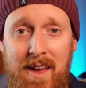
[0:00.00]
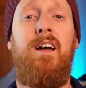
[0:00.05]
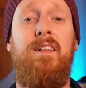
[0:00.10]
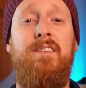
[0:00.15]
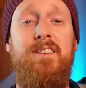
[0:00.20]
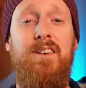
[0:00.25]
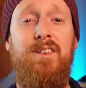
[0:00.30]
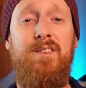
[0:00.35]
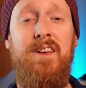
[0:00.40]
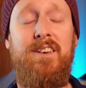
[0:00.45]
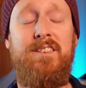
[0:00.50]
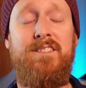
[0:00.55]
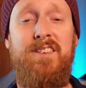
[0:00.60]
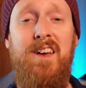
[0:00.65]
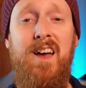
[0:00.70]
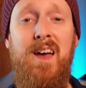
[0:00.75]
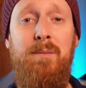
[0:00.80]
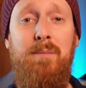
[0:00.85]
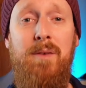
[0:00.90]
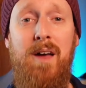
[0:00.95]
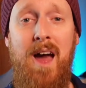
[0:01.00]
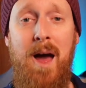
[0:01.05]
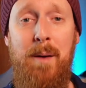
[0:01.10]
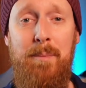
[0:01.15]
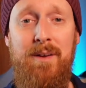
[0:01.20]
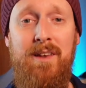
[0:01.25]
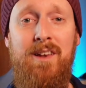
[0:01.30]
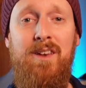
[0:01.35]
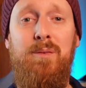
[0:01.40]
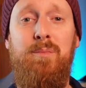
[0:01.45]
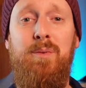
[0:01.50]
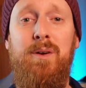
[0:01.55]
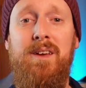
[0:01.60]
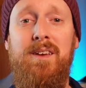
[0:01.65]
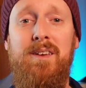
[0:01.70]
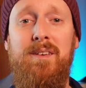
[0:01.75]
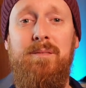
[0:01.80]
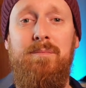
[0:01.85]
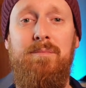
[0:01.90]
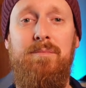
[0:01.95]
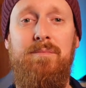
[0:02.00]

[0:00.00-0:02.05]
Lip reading: Until next time, happy looping!